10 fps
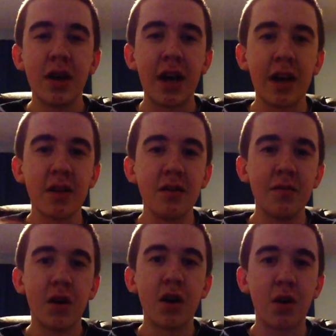and
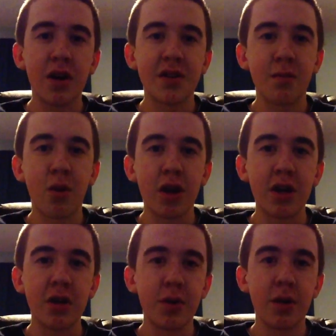across the market,
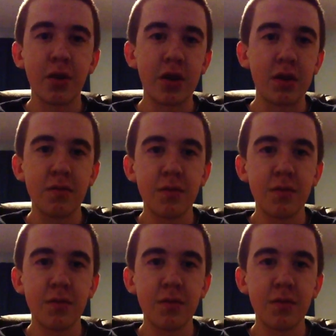you'll be able to